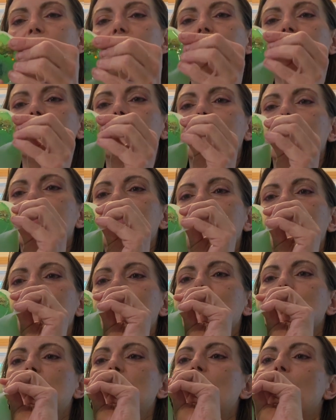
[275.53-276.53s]
This one's going
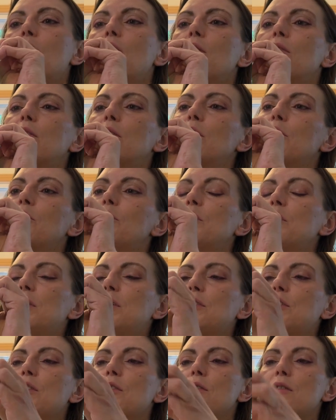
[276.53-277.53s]
to be all glow in the
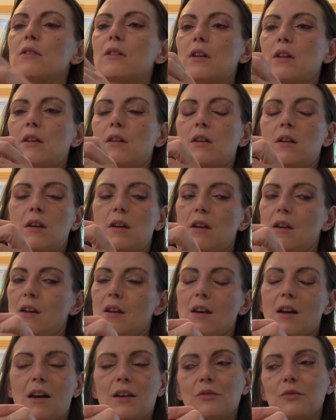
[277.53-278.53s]
dark.
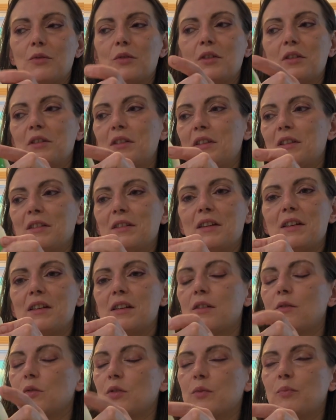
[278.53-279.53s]
I really
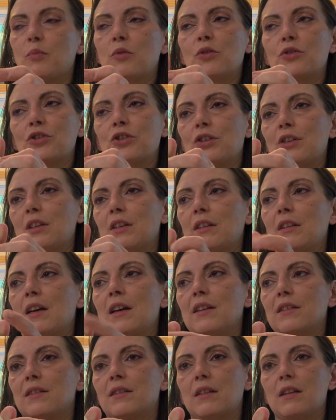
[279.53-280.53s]
was pushing it
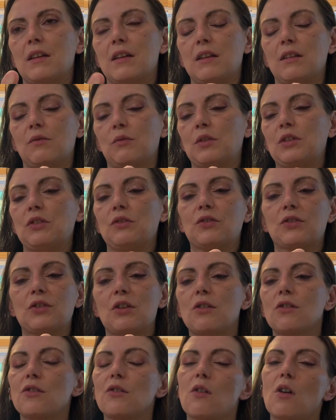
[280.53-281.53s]
last night. When you
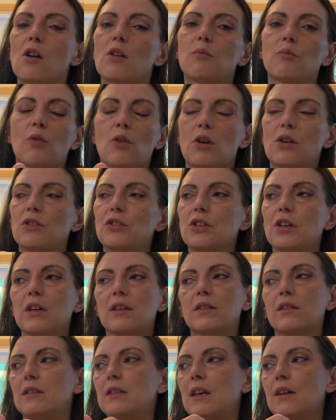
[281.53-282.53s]
start your art
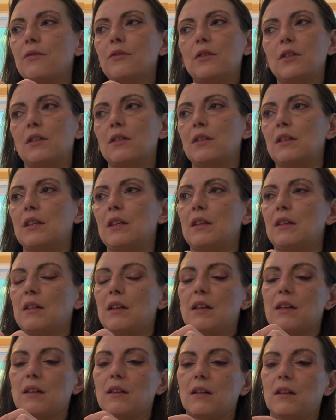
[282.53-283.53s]
projects, definitely
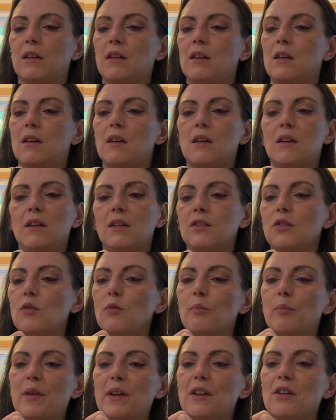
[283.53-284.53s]

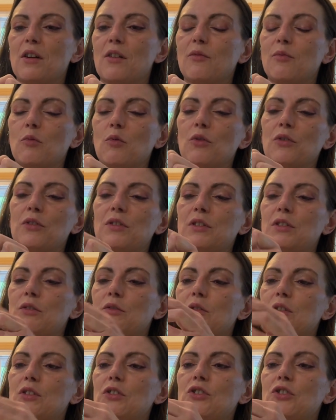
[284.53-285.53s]
don't bite off more than you
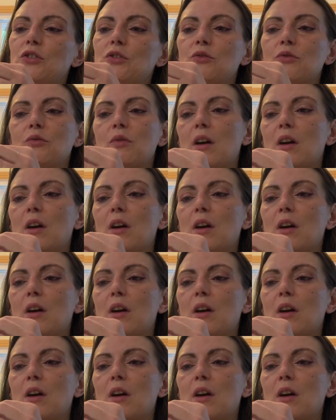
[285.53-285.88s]
can chew.